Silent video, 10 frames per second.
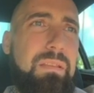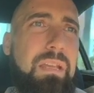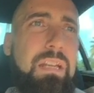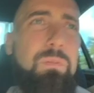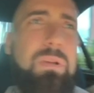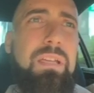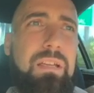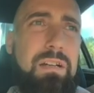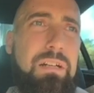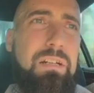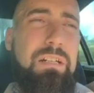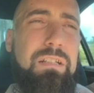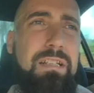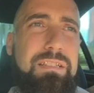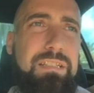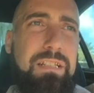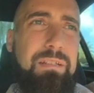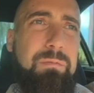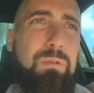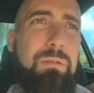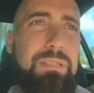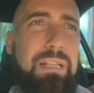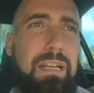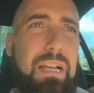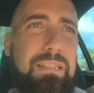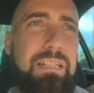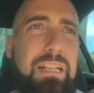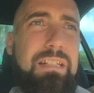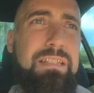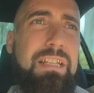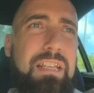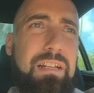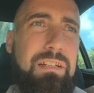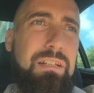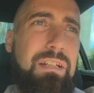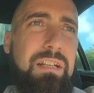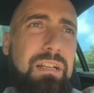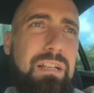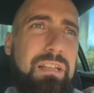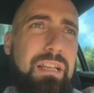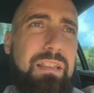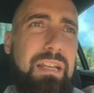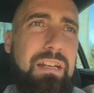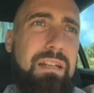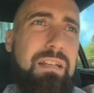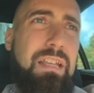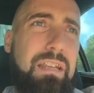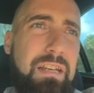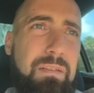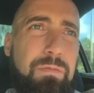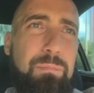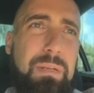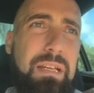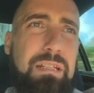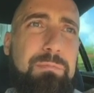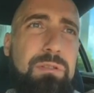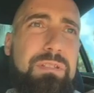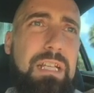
let's see. Where was I? I say that to say that that for me, it's most